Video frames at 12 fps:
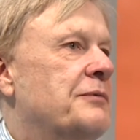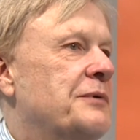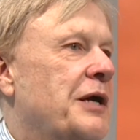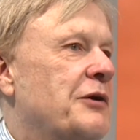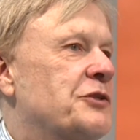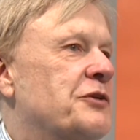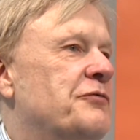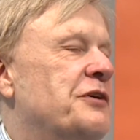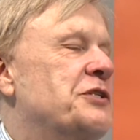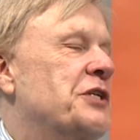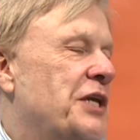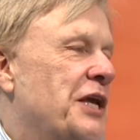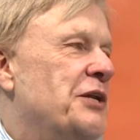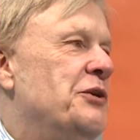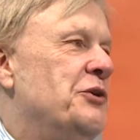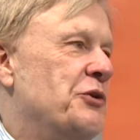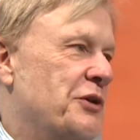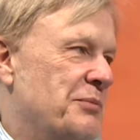how
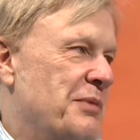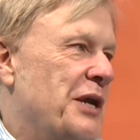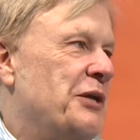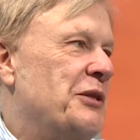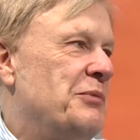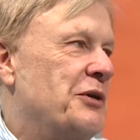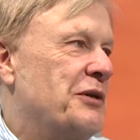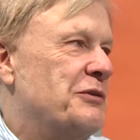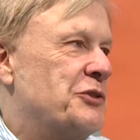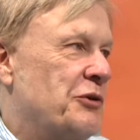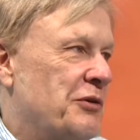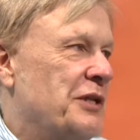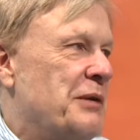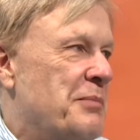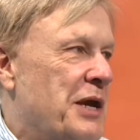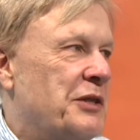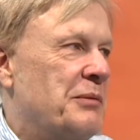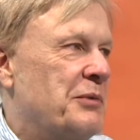sophisticated you can make them. You could certainly
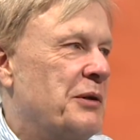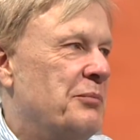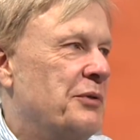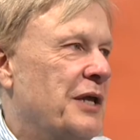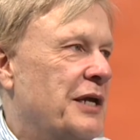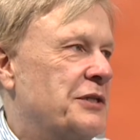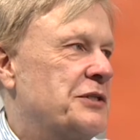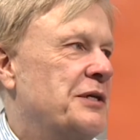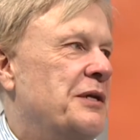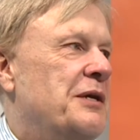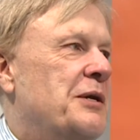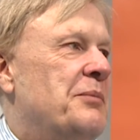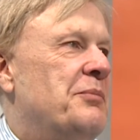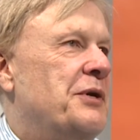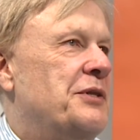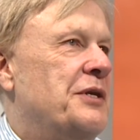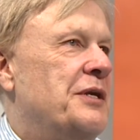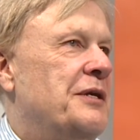make them complex, but